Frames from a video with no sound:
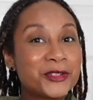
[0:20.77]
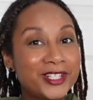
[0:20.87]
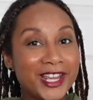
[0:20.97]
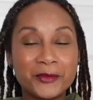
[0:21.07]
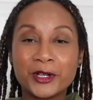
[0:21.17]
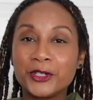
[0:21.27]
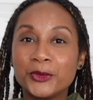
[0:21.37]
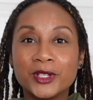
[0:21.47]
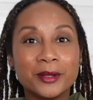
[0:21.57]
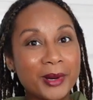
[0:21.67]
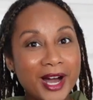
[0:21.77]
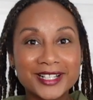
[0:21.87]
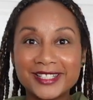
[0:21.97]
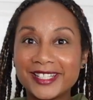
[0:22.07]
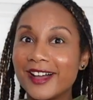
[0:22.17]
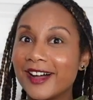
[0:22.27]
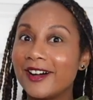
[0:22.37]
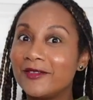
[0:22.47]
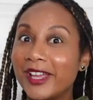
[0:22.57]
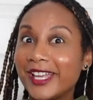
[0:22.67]
today we're doing an unboxing
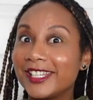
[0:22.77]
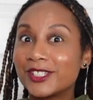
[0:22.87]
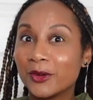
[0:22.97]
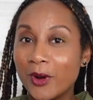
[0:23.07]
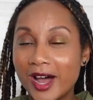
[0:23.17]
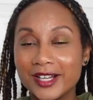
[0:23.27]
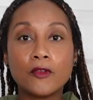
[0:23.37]
of a Swatch.